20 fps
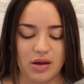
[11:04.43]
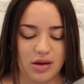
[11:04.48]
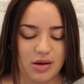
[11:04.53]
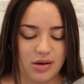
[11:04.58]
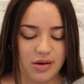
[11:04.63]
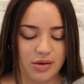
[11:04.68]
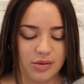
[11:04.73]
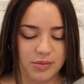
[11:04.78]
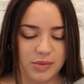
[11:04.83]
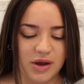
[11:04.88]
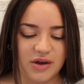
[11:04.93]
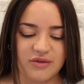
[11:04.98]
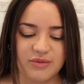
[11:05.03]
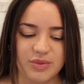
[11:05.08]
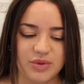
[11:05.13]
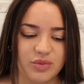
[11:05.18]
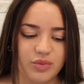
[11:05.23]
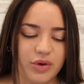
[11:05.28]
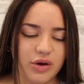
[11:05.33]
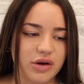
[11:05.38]
I've
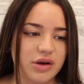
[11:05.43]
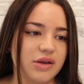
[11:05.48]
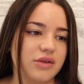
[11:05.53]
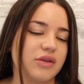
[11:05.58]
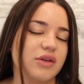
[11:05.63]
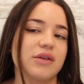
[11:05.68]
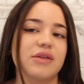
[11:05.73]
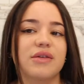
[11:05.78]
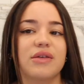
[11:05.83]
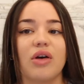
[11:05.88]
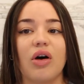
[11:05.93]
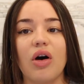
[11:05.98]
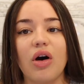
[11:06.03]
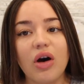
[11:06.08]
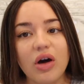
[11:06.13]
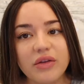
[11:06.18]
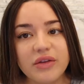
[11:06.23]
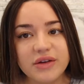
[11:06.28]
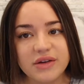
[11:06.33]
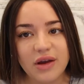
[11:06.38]
been wearing this
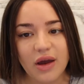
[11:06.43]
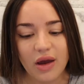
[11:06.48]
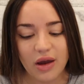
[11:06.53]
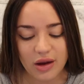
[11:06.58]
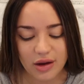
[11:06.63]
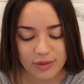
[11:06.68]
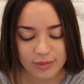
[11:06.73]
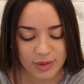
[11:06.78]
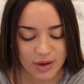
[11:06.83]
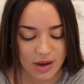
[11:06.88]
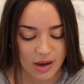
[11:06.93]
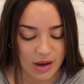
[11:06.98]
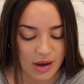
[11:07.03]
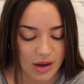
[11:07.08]
all the time.